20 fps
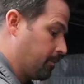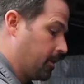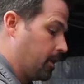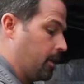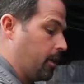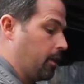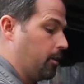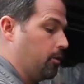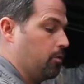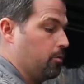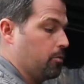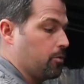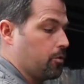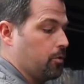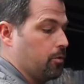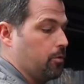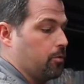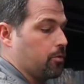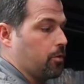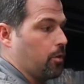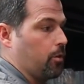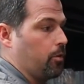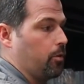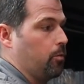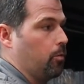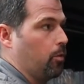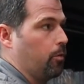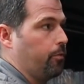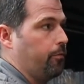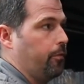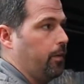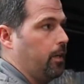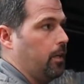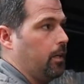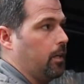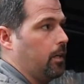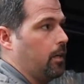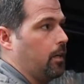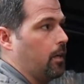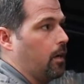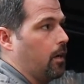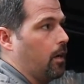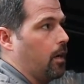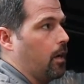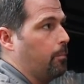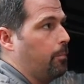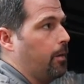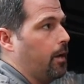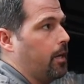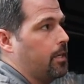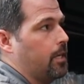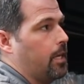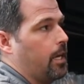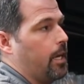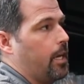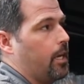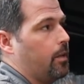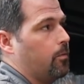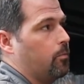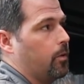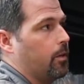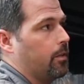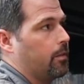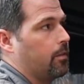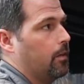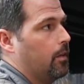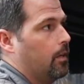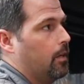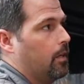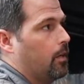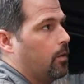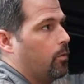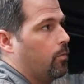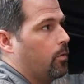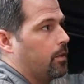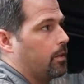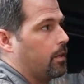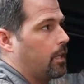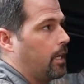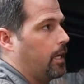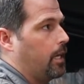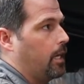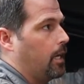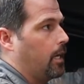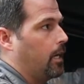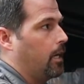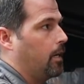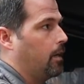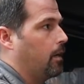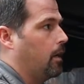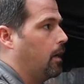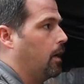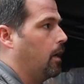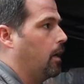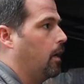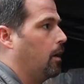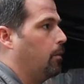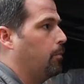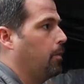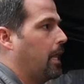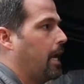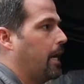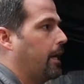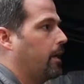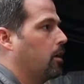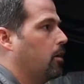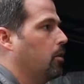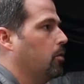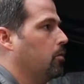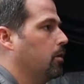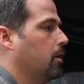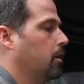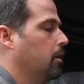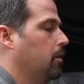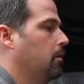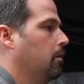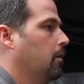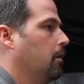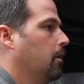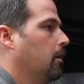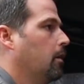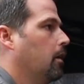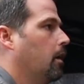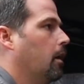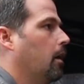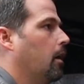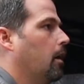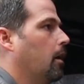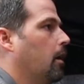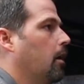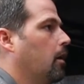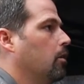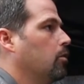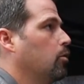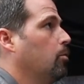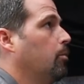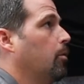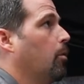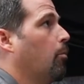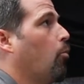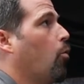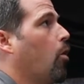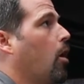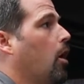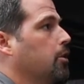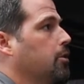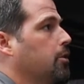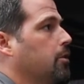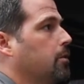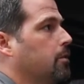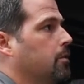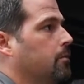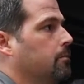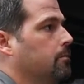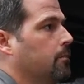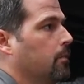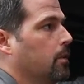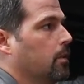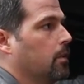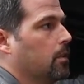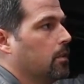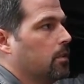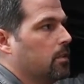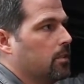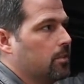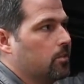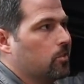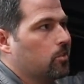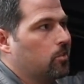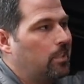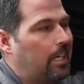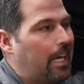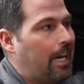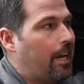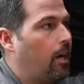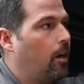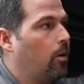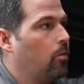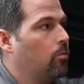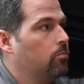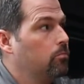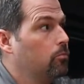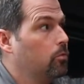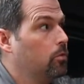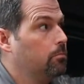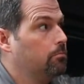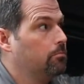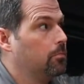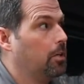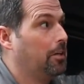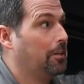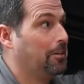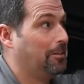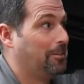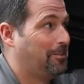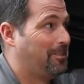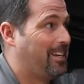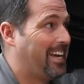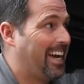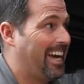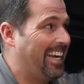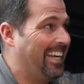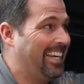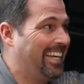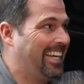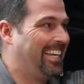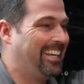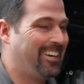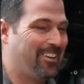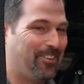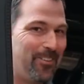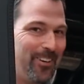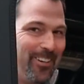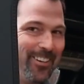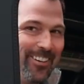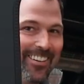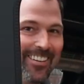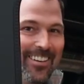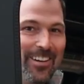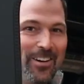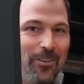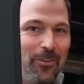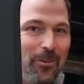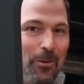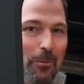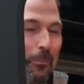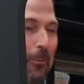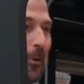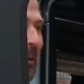some getting used to. So you will feed in a button head with a black coated aluminum washer. So now, okay, we're